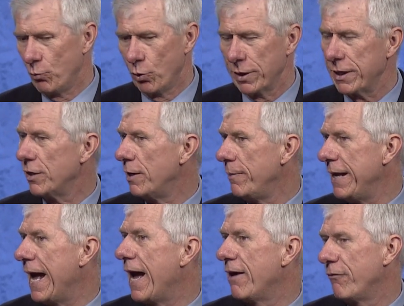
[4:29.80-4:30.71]
It's been working on their
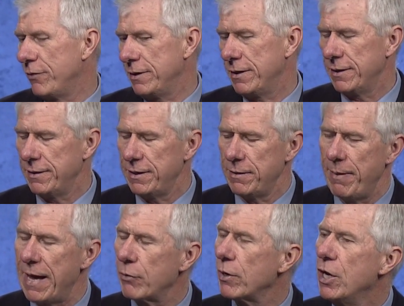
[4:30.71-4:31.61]
behalf in the
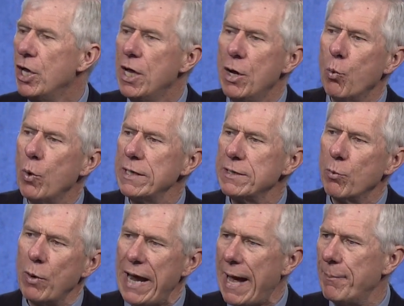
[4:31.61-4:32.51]
background.
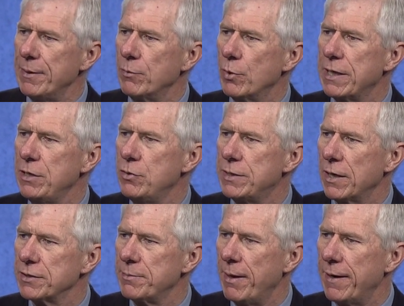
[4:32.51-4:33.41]
What happened? What can you tell
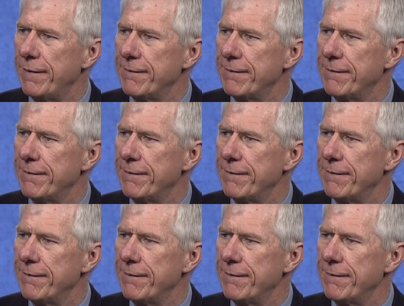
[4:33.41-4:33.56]
us about it?